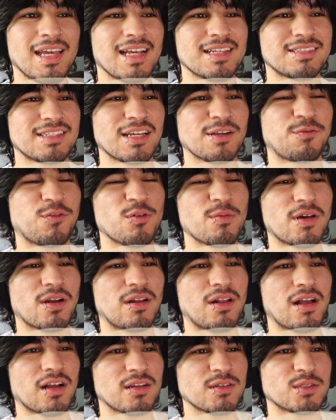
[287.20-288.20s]
it's like full
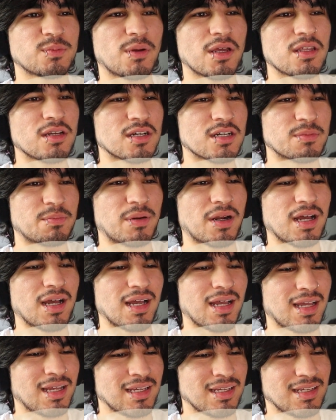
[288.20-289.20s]
metal alchemist brotherhood
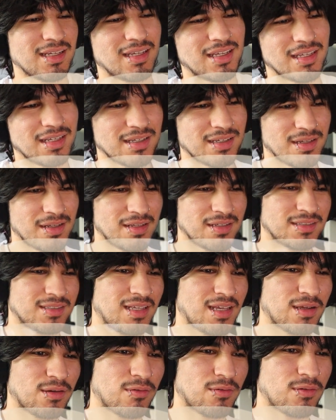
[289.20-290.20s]
bro it's
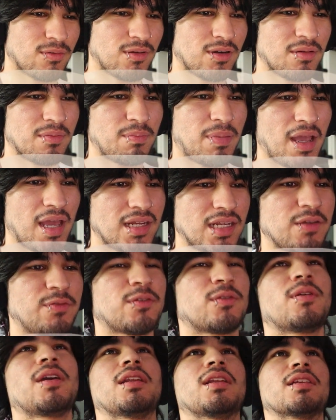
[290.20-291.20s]
like, what a bad day
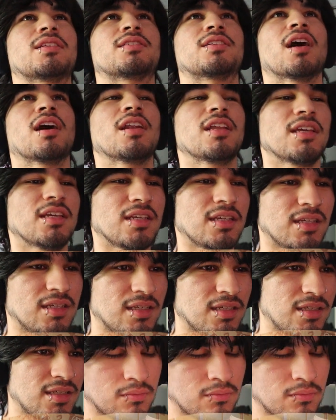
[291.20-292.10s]
for rain. It's sunny.